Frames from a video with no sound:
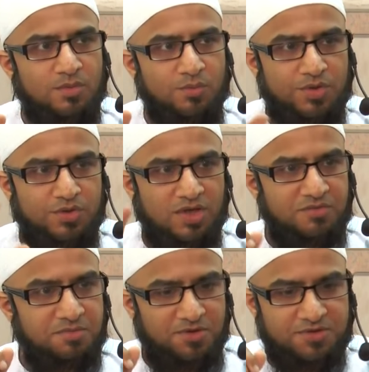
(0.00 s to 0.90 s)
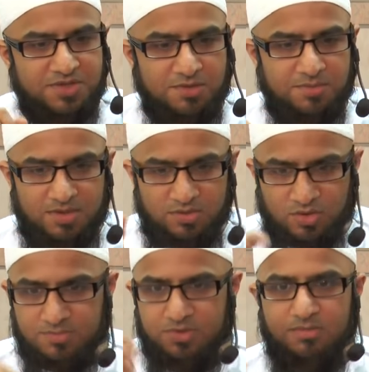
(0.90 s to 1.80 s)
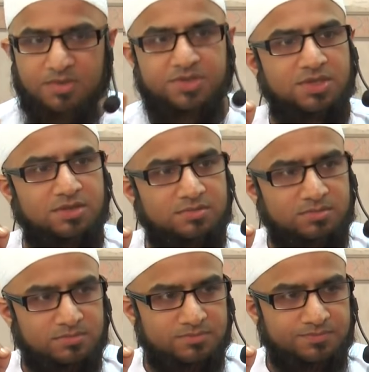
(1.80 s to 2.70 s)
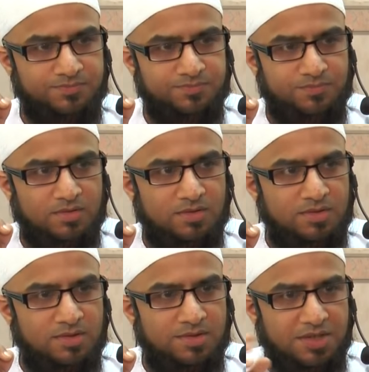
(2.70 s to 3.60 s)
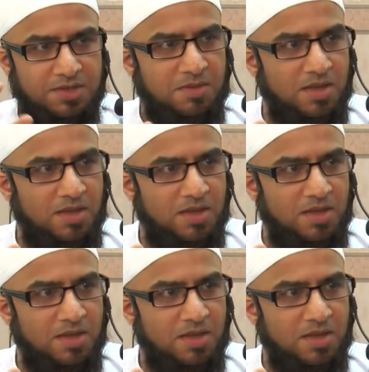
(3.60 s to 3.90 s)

When you have a marriage ceremony, you come to the masjid. The